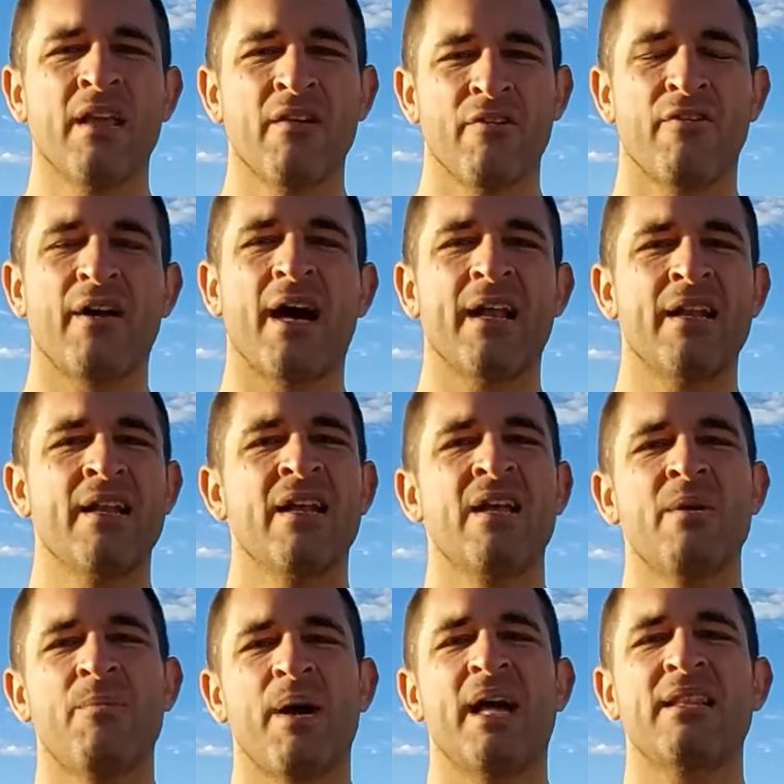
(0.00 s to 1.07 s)

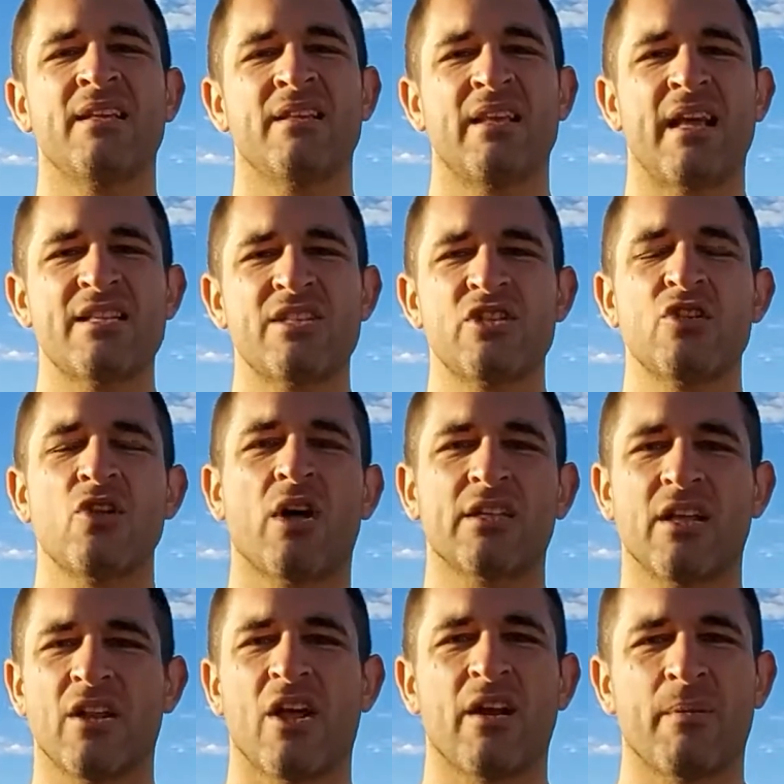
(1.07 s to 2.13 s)
fun, but there is not
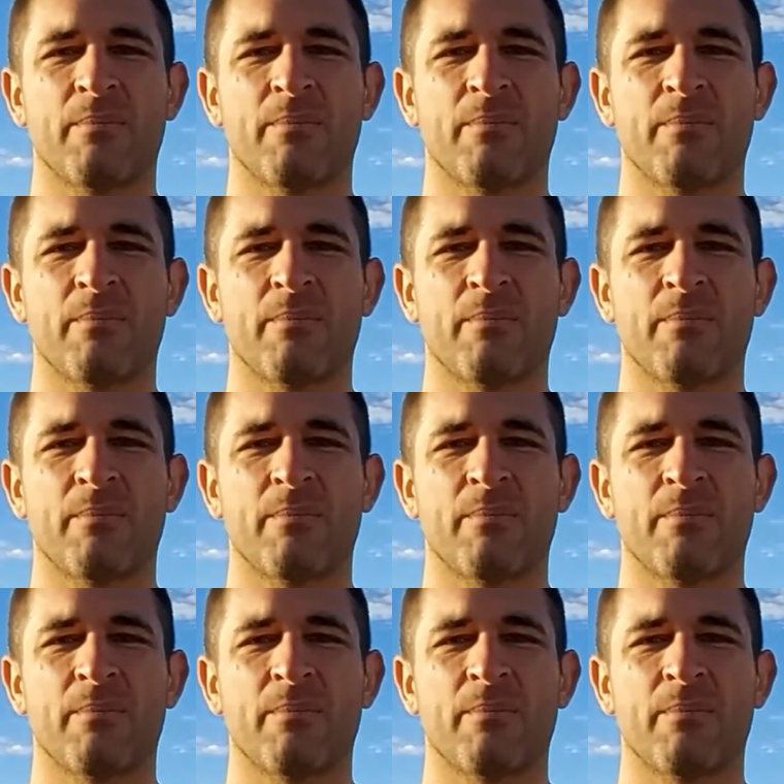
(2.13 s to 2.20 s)
a lot of